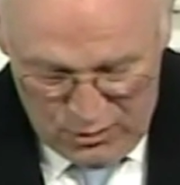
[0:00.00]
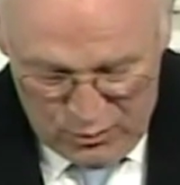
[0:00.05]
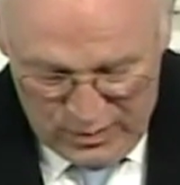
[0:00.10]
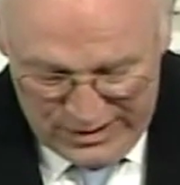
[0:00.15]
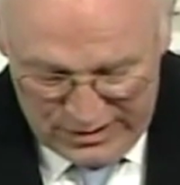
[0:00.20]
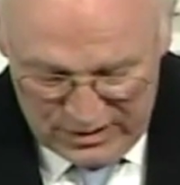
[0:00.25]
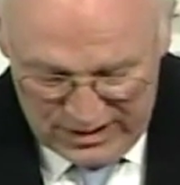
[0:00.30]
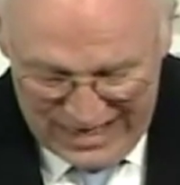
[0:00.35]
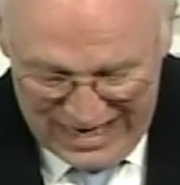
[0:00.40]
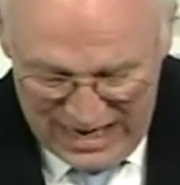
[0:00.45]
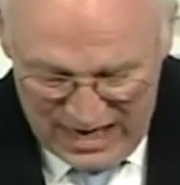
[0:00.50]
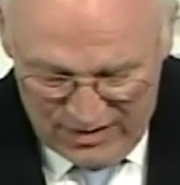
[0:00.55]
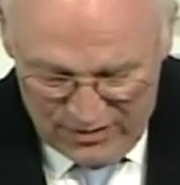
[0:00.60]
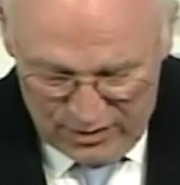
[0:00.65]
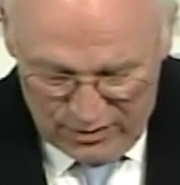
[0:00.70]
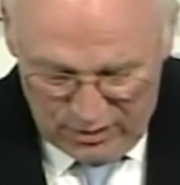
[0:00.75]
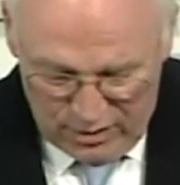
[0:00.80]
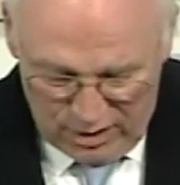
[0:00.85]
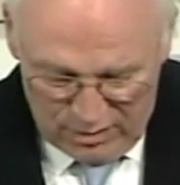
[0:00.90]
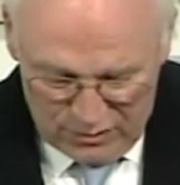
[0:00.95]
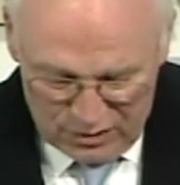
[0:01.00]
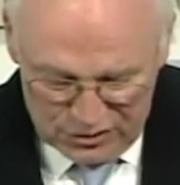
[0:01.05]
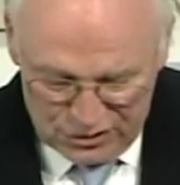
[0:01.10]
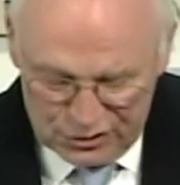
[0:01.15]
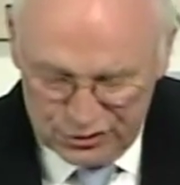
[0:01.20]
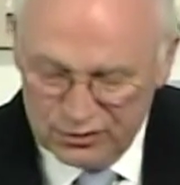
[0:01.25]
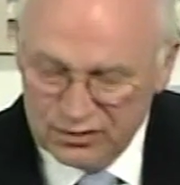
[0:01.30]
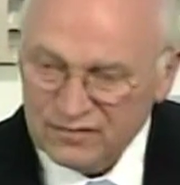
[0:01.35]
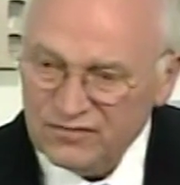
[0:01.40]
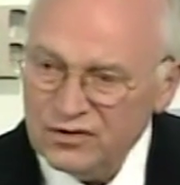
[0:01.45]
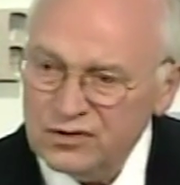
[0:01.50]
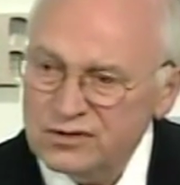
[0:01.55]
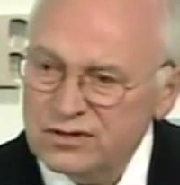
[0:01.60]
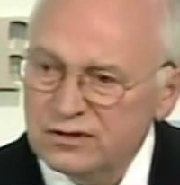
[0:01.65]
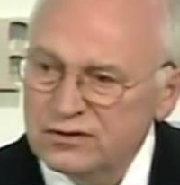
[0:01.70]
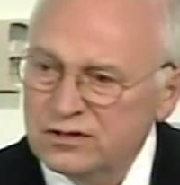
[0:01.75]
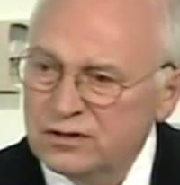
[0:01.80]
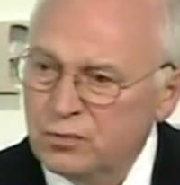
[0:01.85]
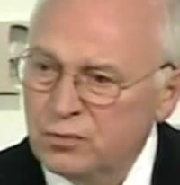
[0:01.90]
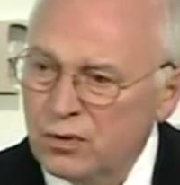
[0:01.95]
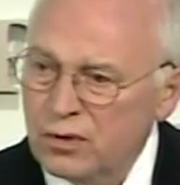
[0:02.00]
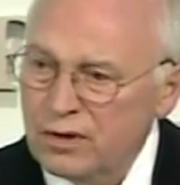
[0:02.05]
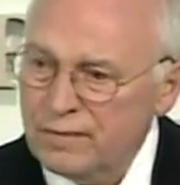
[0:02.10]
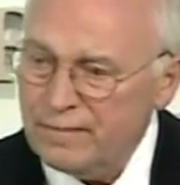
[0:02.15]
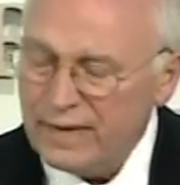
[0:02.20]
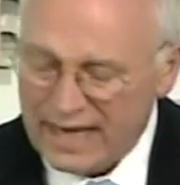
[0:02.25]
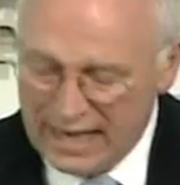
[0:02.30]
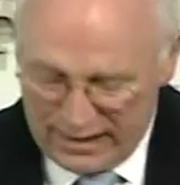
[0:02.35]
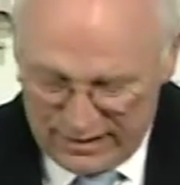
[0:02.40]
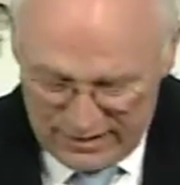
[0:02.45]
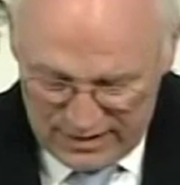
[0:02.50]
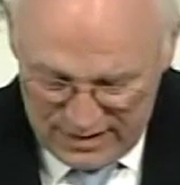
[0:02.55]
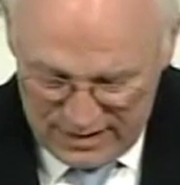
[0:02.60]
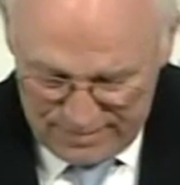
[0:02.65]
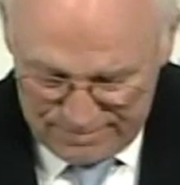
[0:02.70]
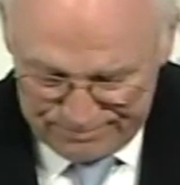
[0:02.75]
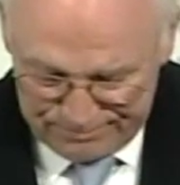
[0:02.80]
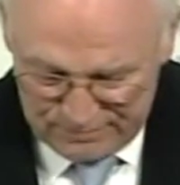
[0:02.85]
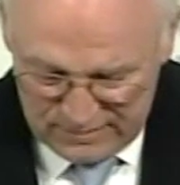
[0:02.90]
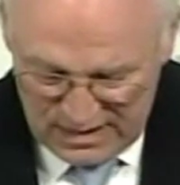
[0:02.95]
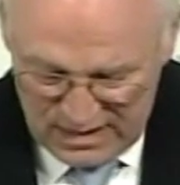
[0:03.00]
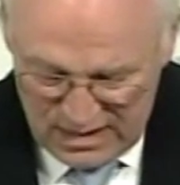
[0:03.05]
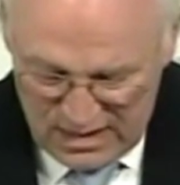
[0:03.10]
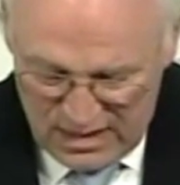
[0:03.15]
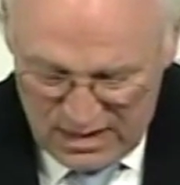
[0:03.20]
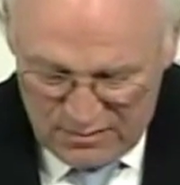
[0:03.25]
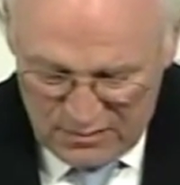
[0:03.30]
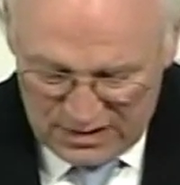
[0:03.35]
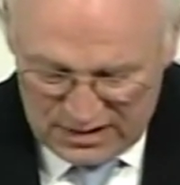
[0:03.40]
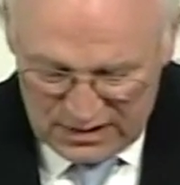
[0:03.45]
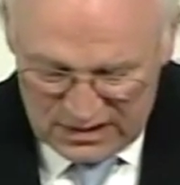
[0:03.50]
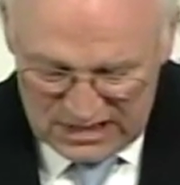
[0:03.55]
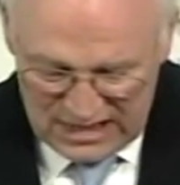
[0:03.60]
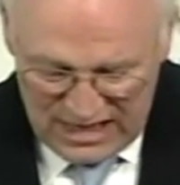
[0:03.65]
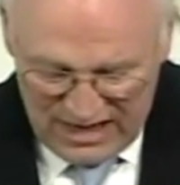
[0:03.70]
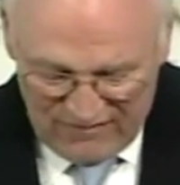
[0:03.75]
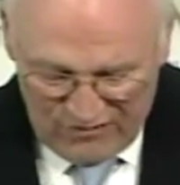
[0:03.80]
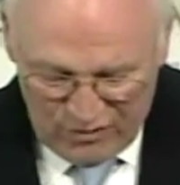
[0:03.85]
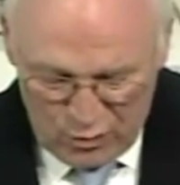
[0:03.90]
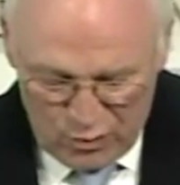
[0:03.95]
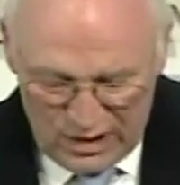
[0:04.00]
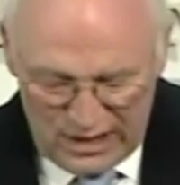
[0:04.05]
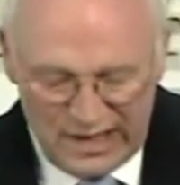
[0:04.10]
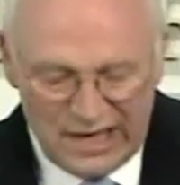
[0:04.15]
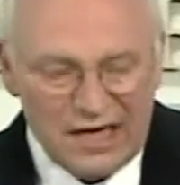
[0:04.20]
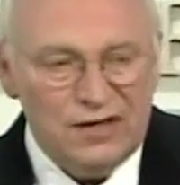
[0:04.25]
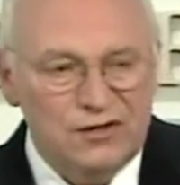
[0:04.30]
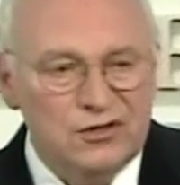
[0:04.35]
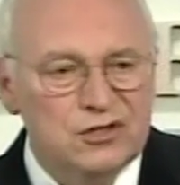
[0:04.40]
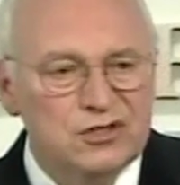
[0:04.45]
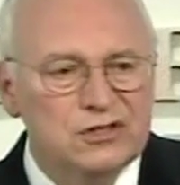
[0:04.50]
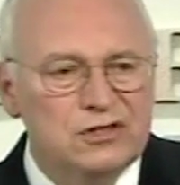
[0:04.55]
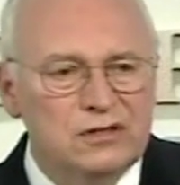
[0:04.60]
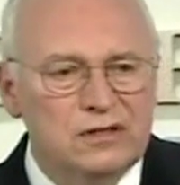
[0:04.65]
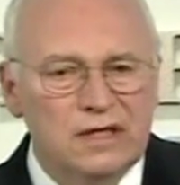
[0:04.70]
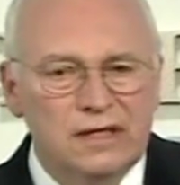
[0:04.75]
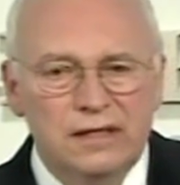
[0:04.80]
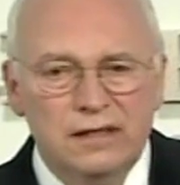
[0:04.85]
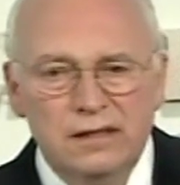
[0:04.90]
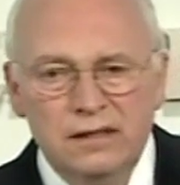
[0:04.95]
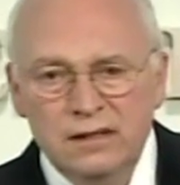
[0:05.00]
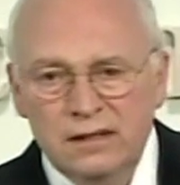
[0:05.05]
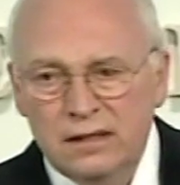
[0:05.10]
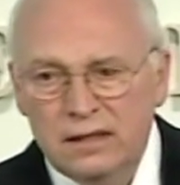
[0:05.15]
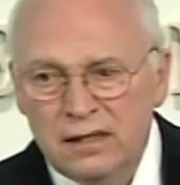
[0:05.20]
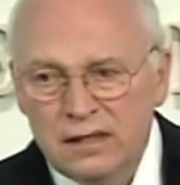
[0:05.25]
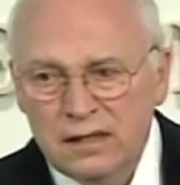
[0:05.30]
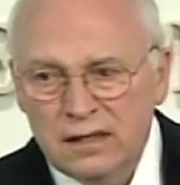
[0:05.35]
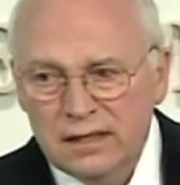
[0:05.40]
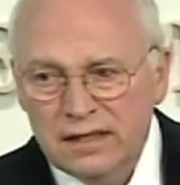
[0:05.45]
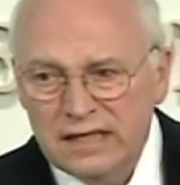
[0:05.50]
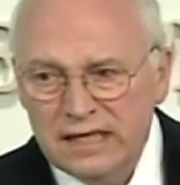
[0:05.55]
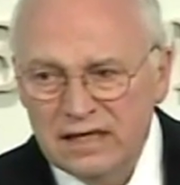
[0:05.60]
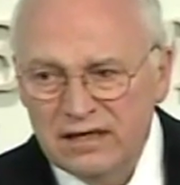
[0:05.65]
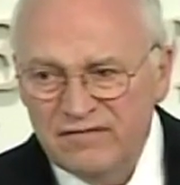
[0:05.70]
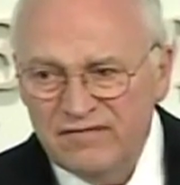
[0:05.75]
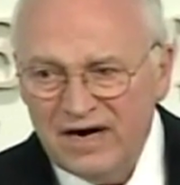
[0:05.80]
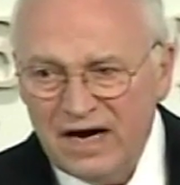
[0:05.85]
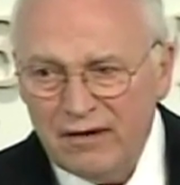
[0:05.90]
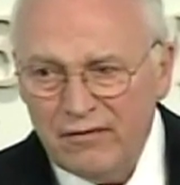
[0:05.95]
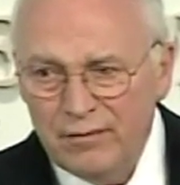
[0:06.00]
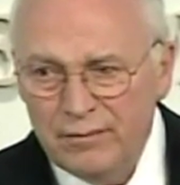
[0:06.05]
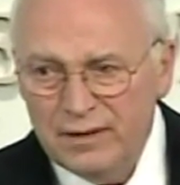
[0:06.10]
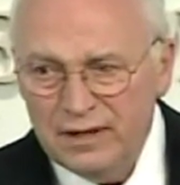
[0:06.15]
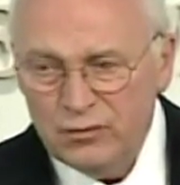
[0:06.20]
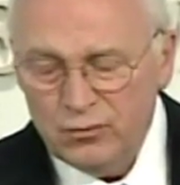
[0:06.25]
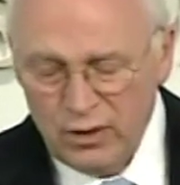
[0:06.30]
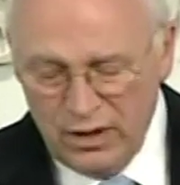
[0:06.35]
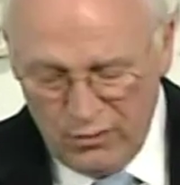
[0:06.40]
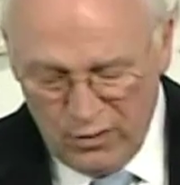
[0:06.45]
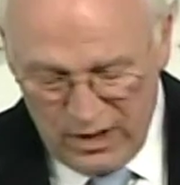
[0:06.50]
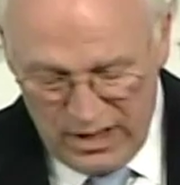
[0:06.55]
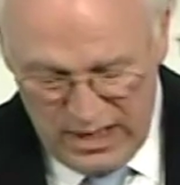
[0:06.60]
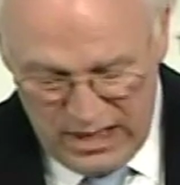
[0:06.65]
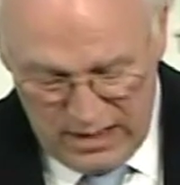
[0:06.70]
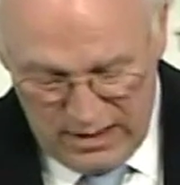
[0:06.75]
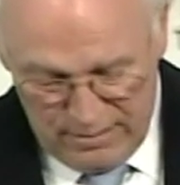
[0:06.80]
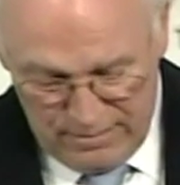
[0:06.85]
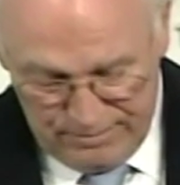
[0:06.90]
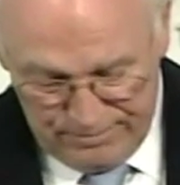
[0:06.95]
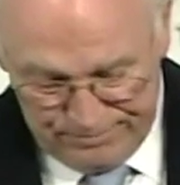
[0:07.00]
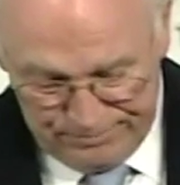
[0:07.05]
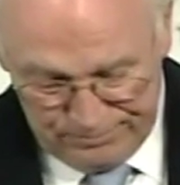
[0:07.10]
We could count on almost universal support back then because everyone understood the environment we were in.